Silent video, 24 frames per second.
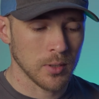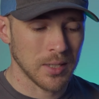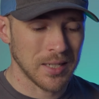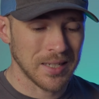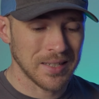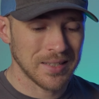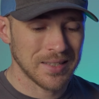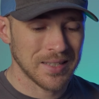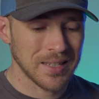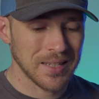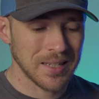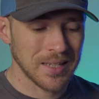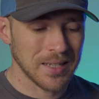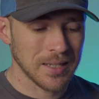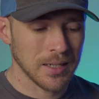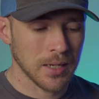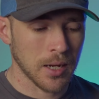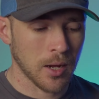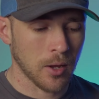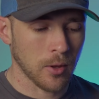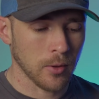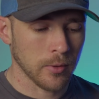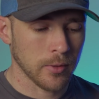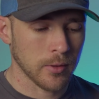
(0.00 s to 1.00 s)
need to eat
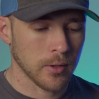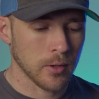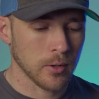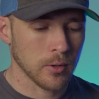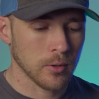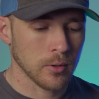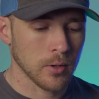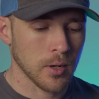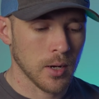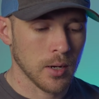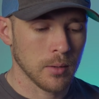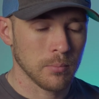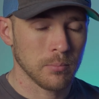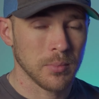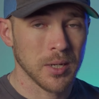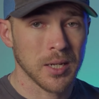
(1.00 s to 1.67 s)
healthier and